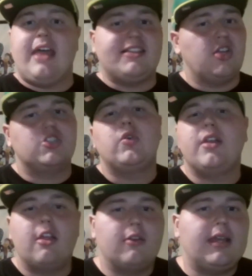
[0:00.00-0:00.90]
That's also
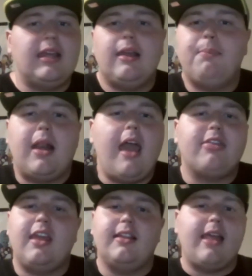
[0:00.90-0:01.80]
another key. But I
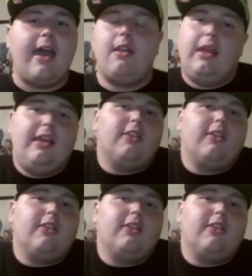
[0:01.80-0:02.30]
think that